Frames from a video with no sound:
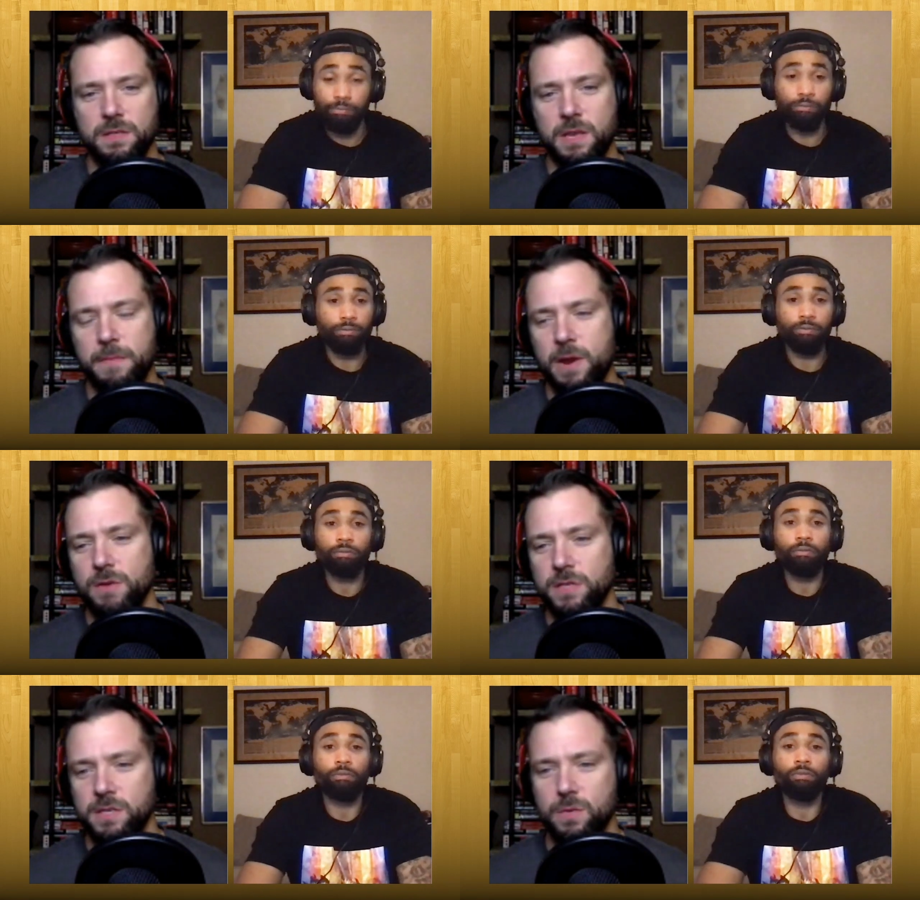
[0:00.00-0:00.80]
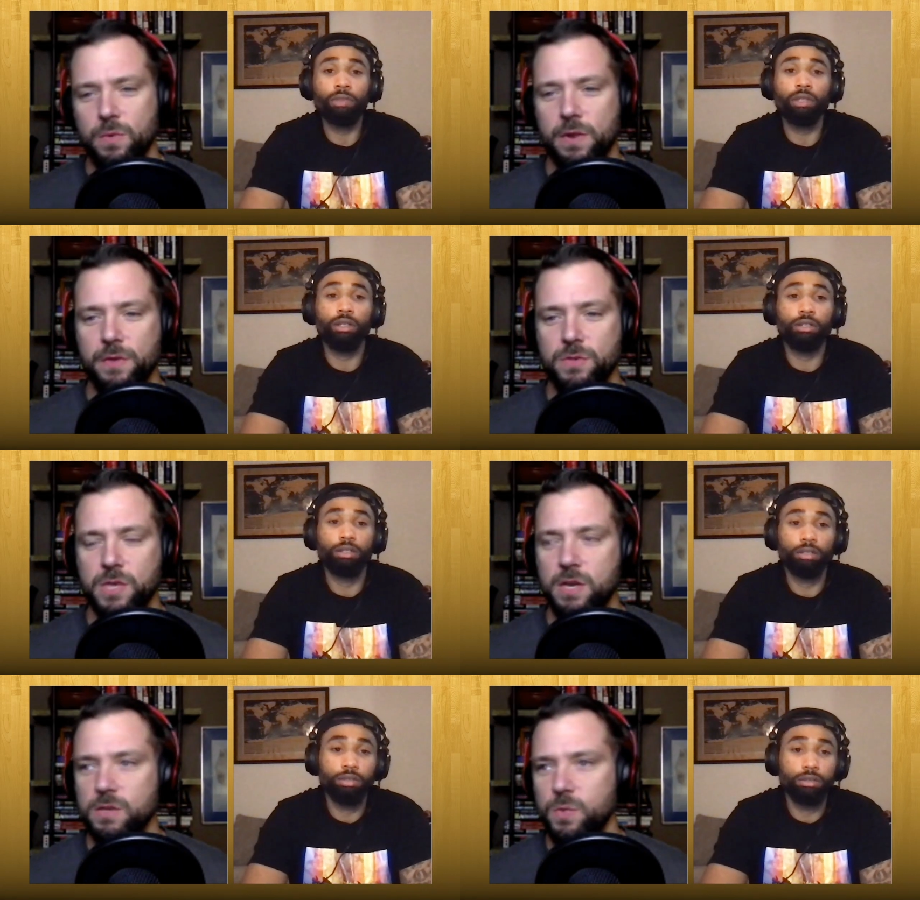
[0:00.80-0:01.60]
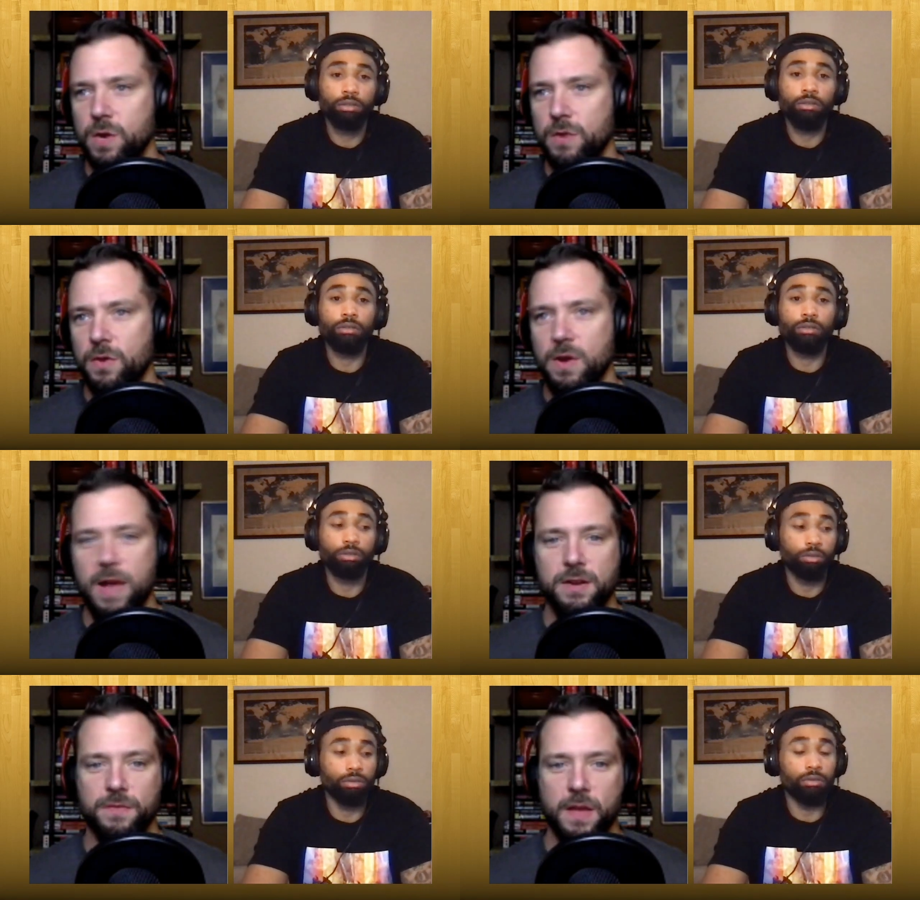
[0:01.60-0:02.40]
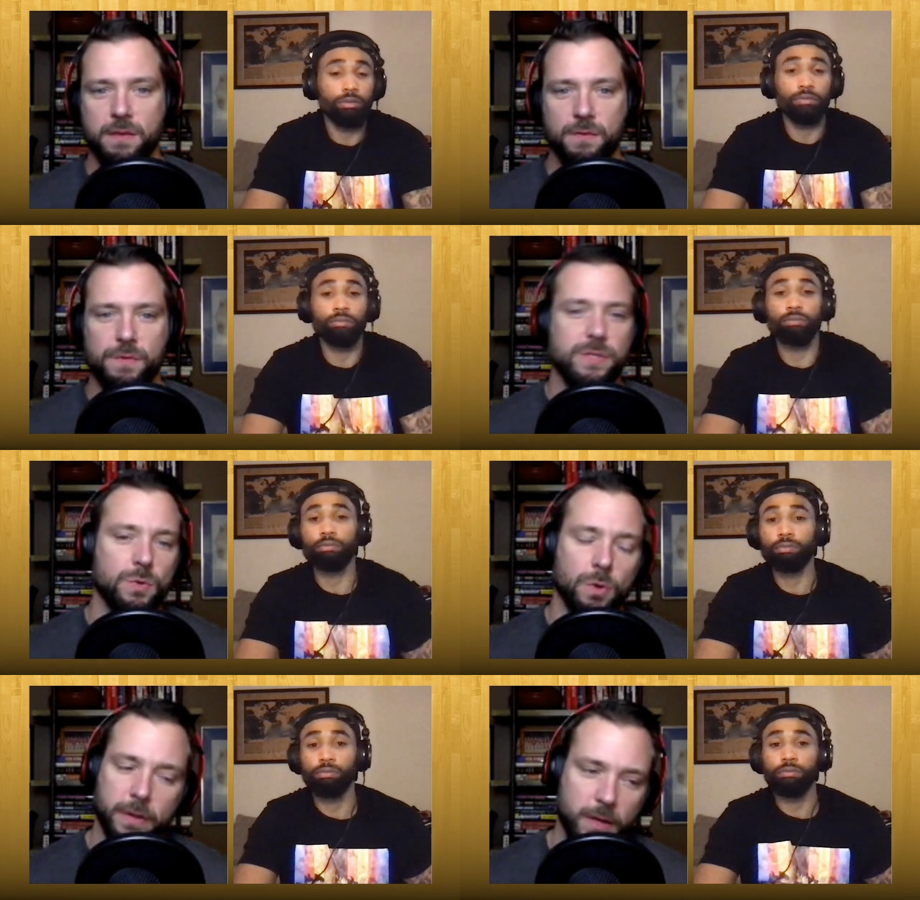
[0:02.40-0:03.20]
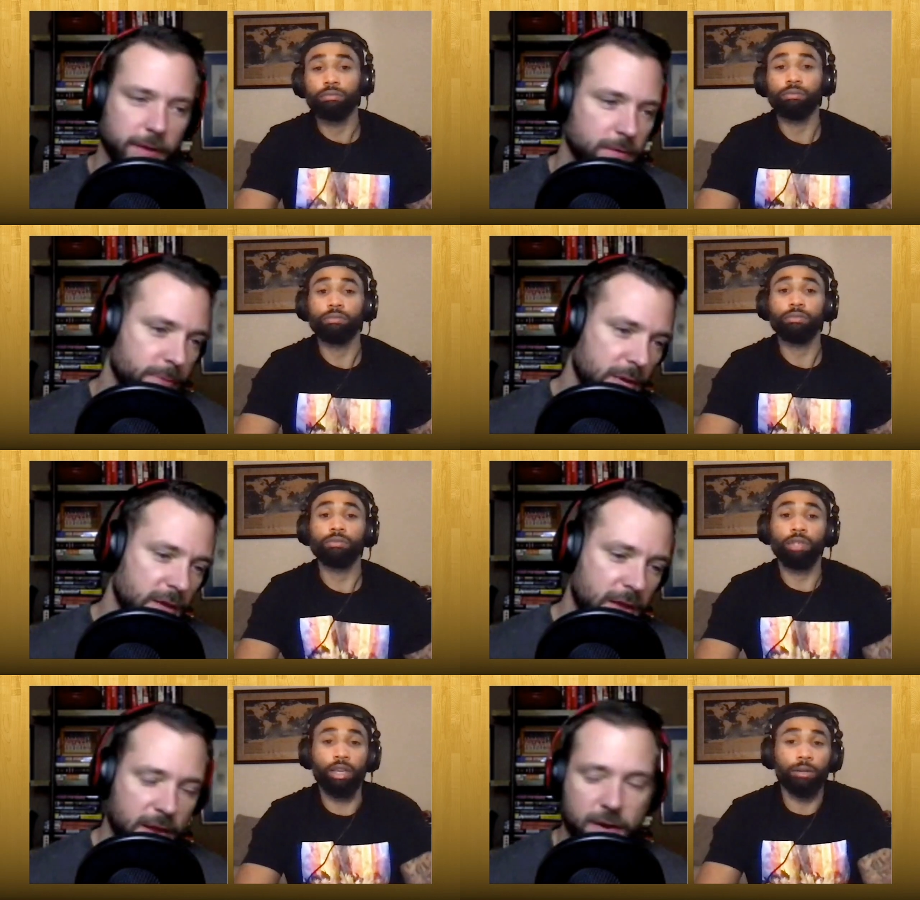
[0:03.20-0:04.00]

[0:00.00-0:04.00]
Speaker 1: St. Mary's is in one of those years where they're kind of like retooling a little bit, yeah.